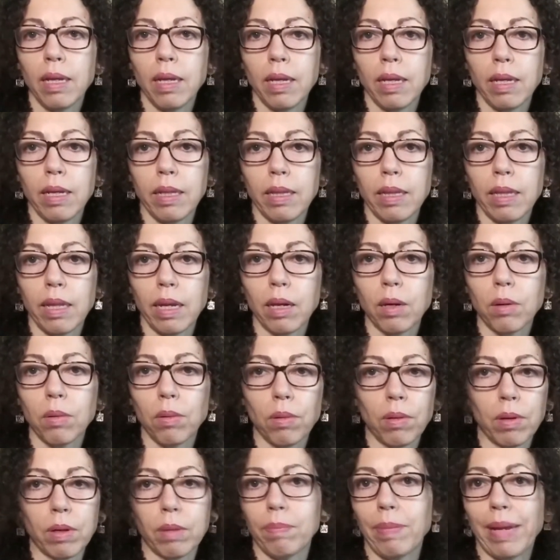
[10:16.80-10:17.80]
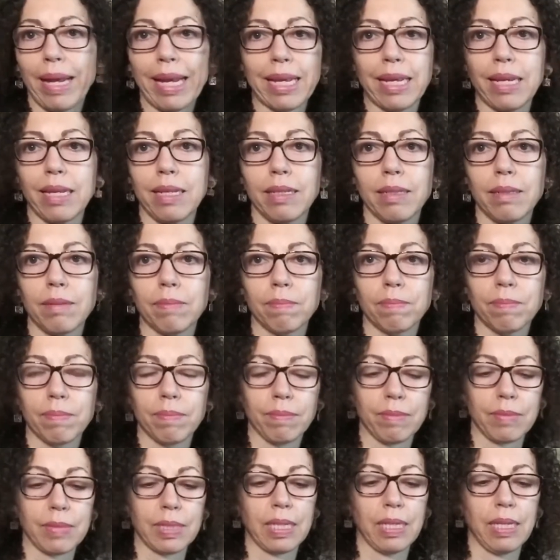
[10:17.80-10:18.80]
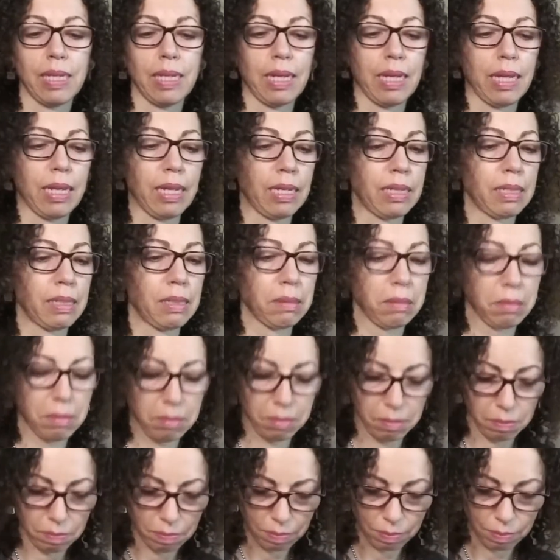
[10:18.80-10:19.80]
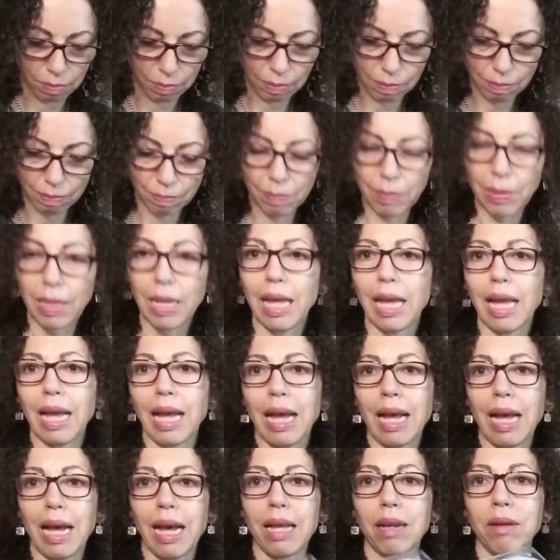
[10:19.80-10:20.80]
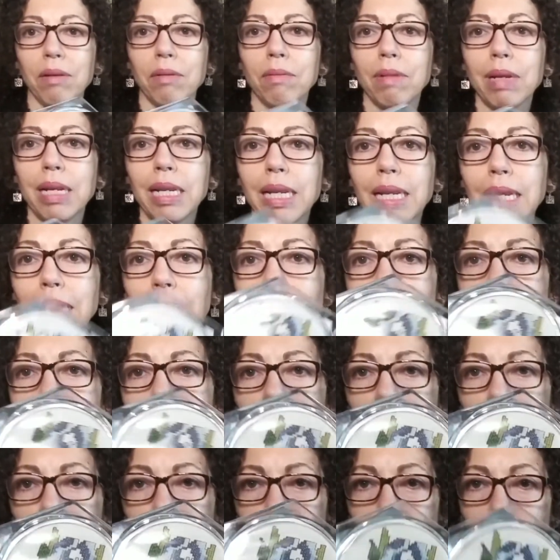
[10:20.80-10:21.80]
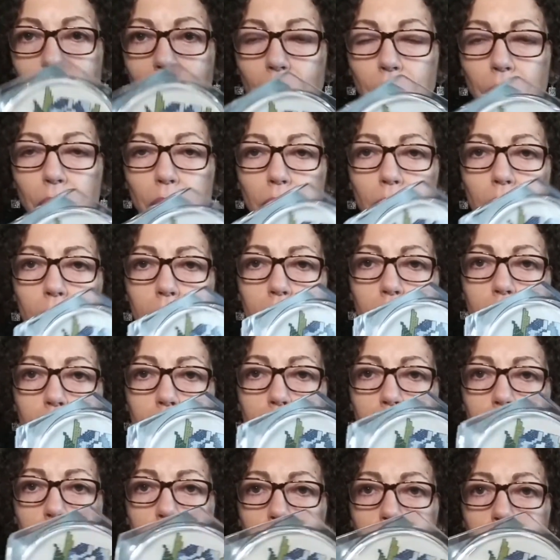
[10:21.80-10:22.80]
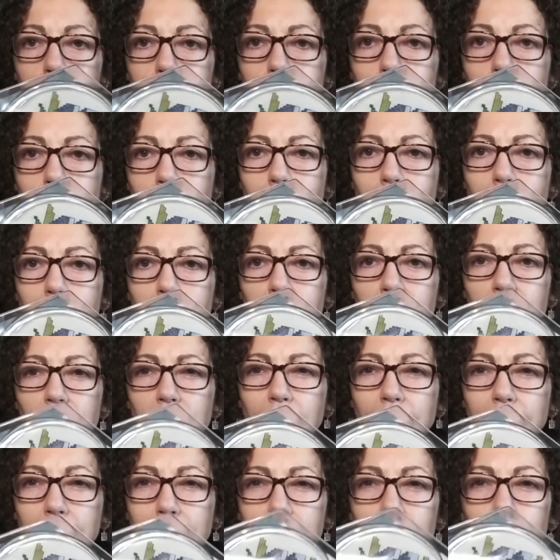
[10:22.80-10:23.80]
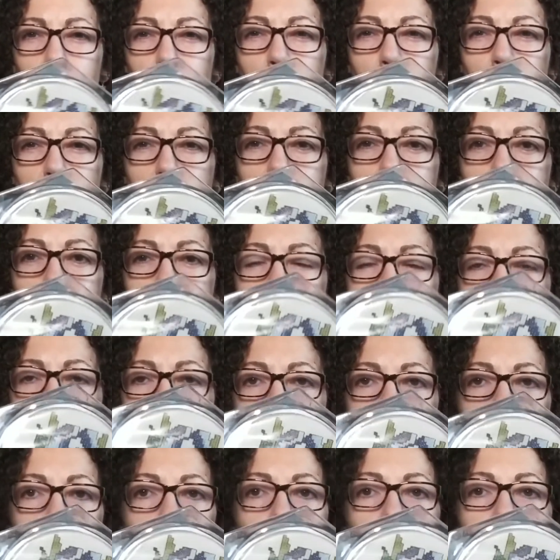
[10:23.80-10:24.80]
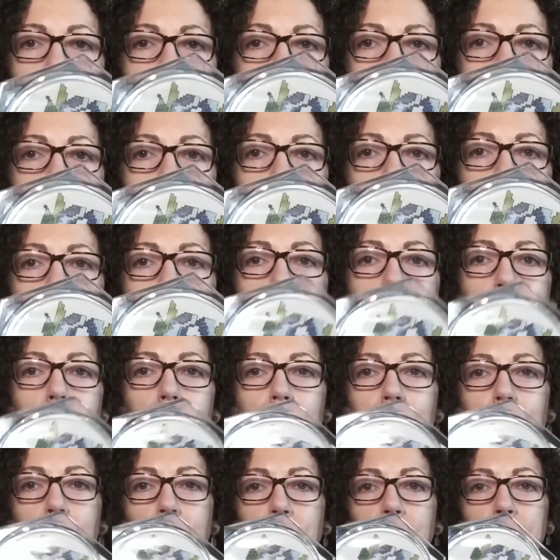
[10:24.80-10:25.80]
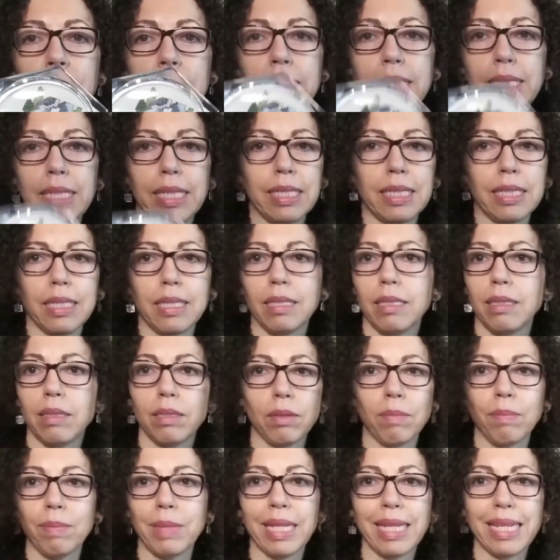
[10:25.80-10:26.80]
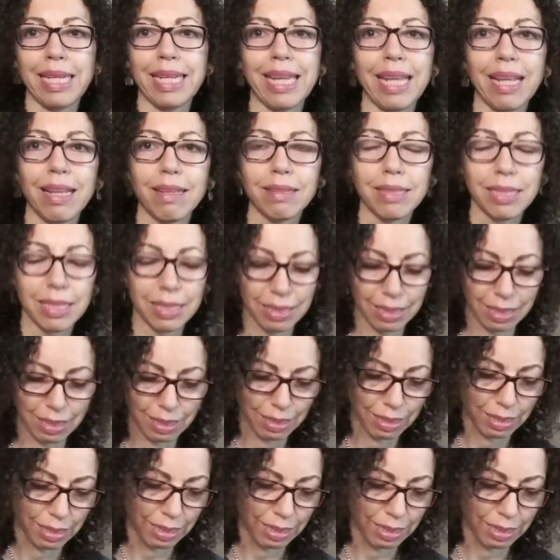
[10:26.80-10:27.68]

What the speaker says: the cork back in. So I don't really like the flower. It's kind of like an orchid, so I'm thinking maybe stitching something else and